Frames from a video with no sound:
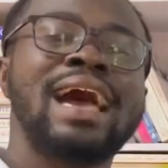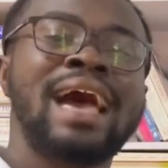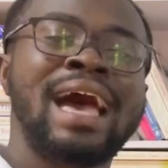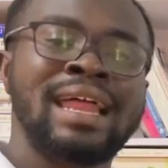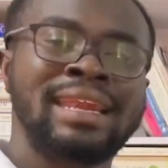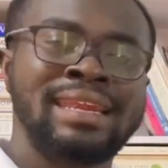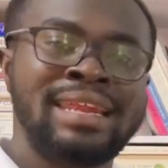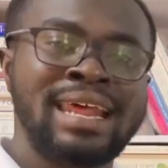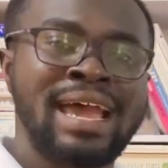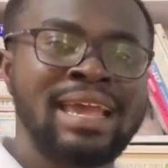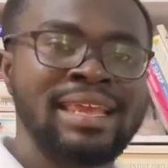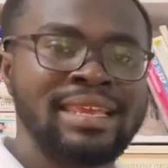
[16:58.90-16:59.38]

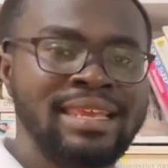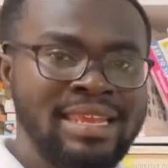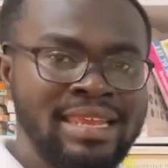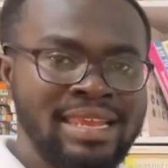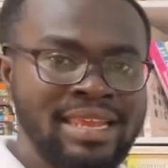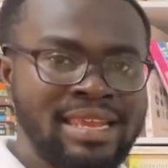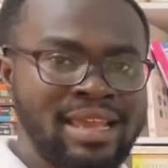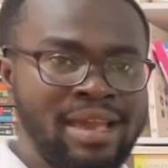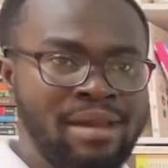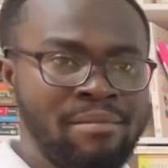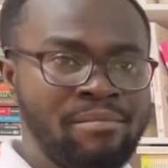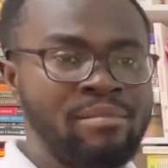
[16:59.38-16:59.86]
other
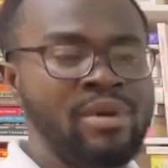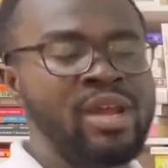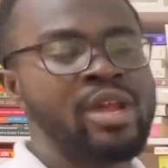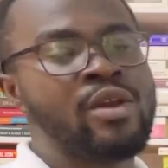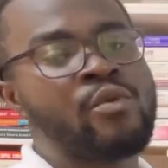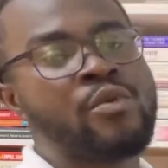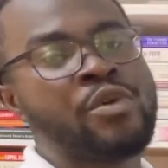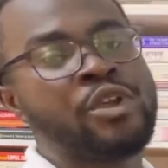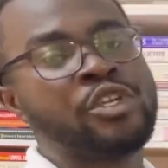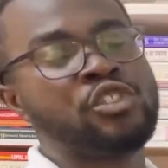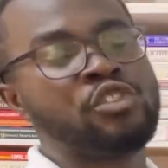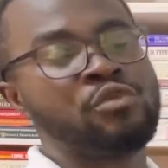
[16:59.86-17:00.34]
income,
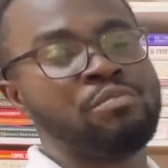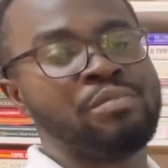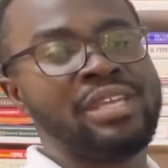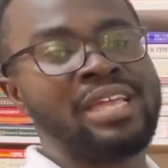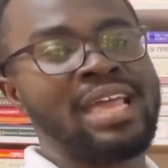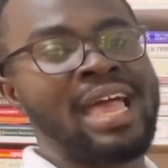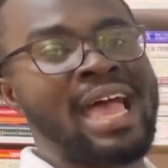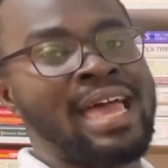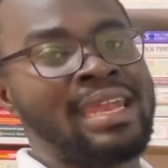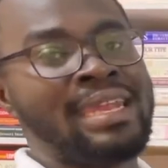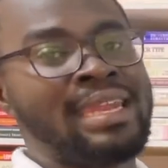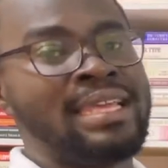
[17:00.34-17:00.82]
which will be
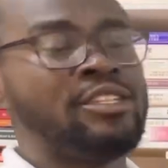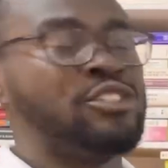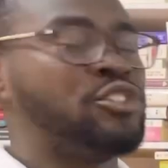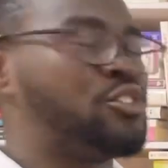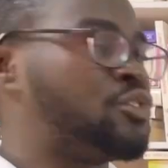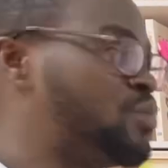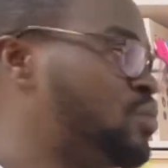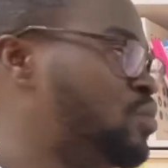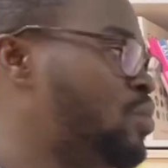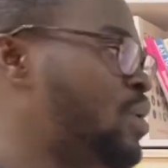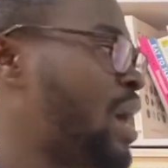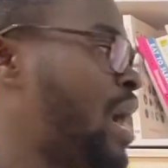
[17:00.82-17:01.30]
added to
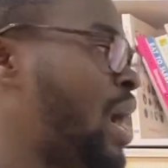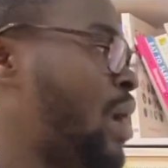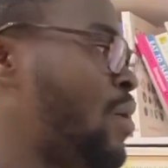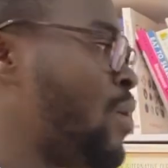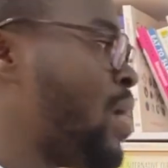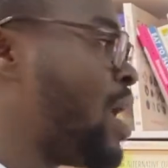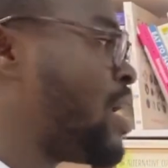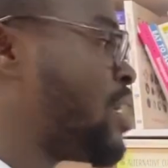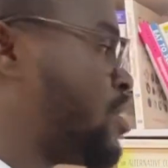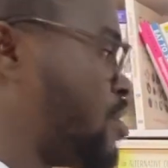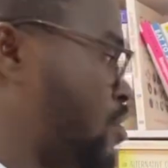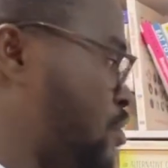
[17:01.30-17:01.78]

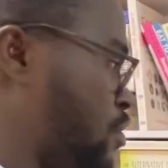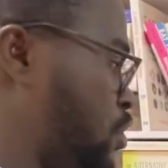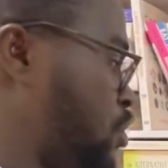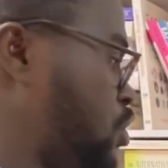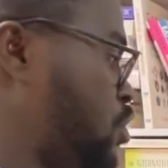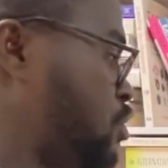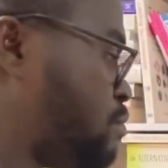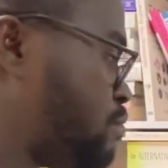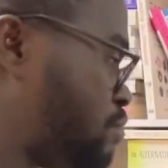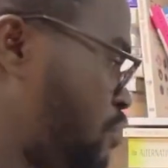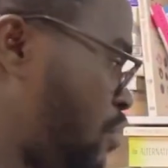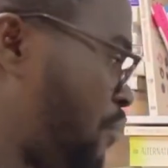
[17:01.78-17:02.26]
our gross
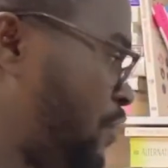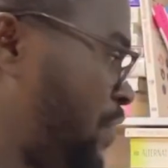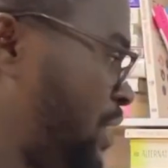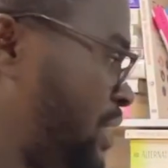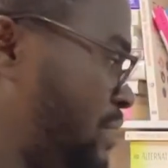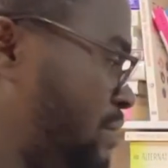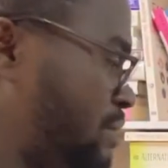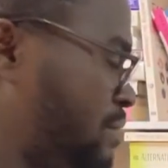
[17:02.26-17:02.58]
profit.